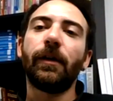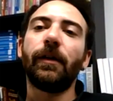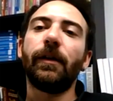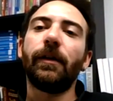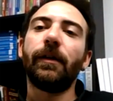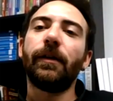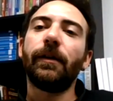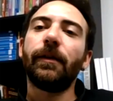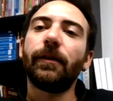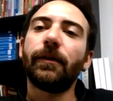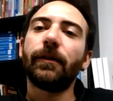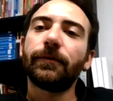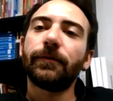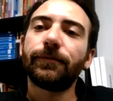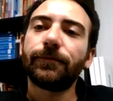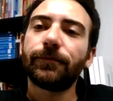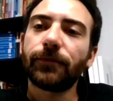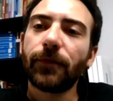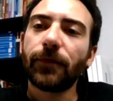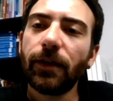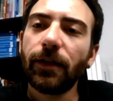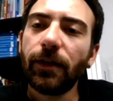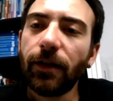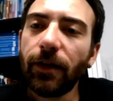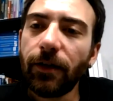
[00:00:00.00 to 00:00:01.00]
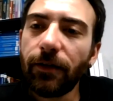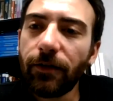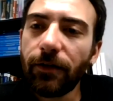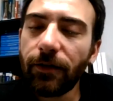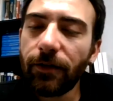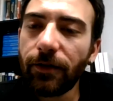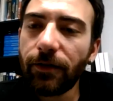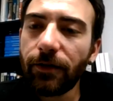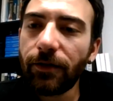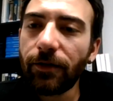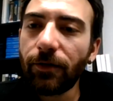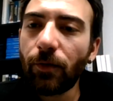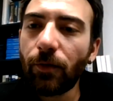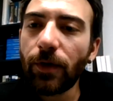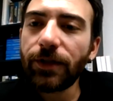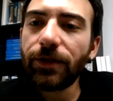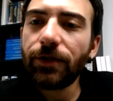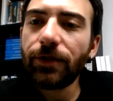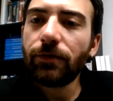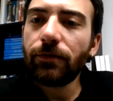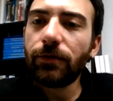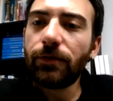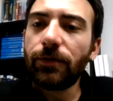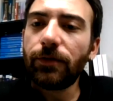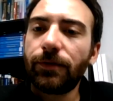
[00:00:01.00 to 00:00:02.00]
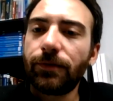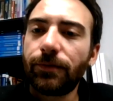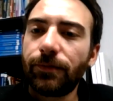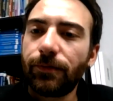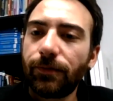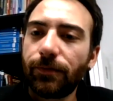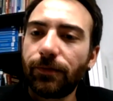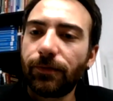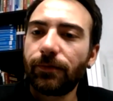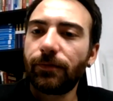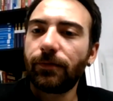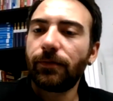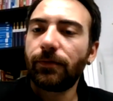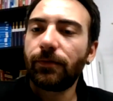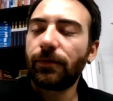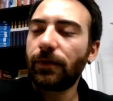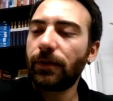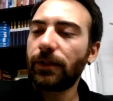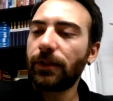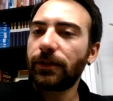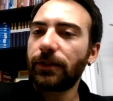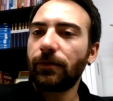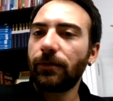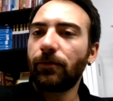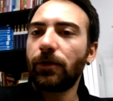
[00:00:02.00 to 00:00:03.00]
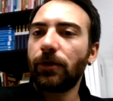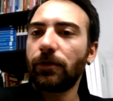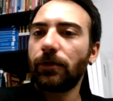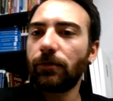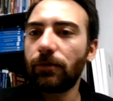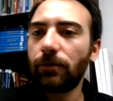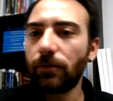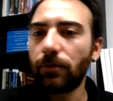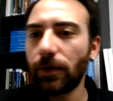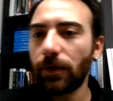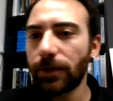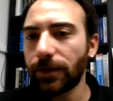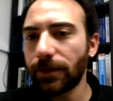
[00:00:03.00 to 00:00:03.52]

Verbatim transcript: Uh, any other questions? For someone to